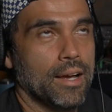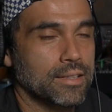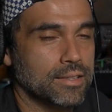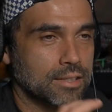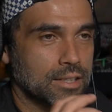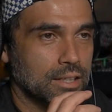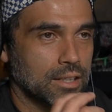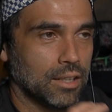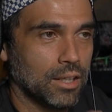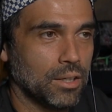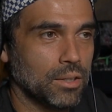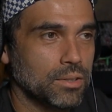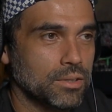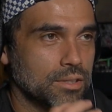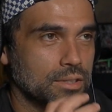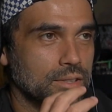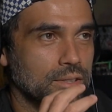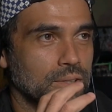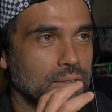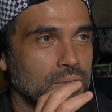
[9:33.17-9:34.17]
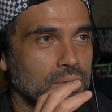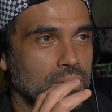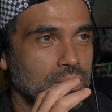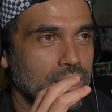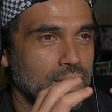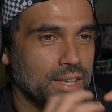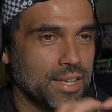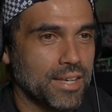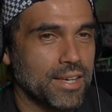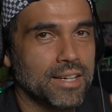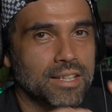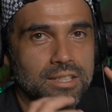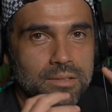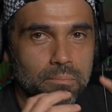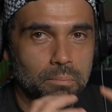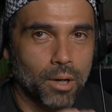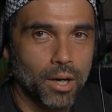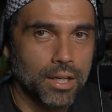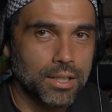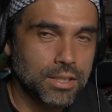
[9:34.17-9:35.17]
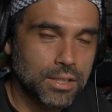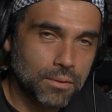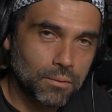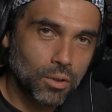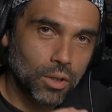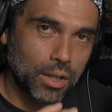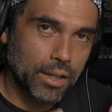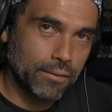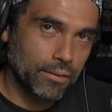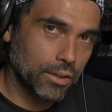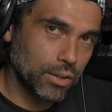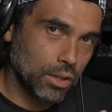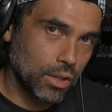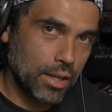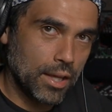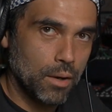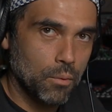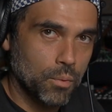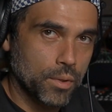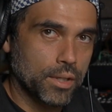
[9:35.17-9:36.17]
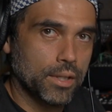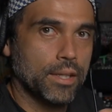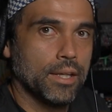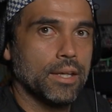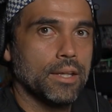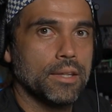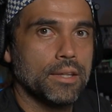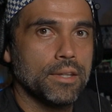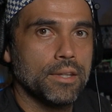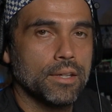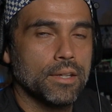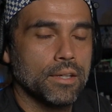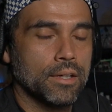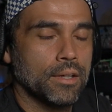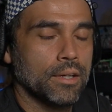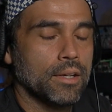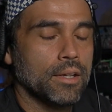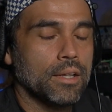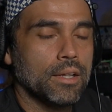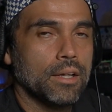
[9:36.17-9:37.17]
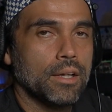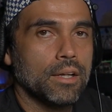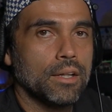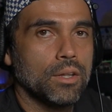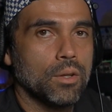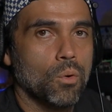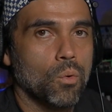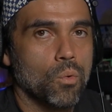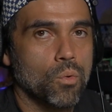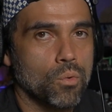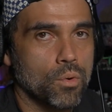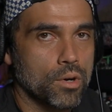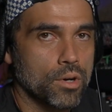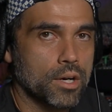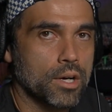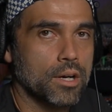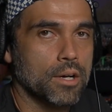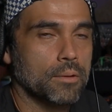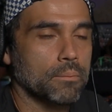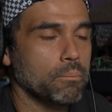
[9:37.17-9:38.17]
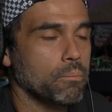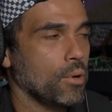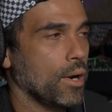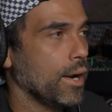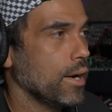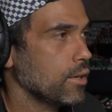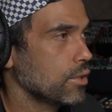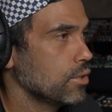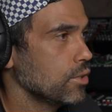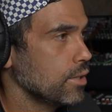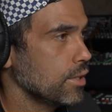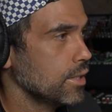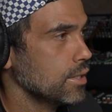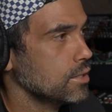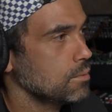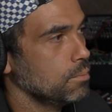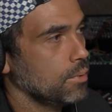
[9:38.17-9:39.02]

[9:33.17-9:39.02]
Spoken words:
as close to key as possible, even though that we did the work prior to this,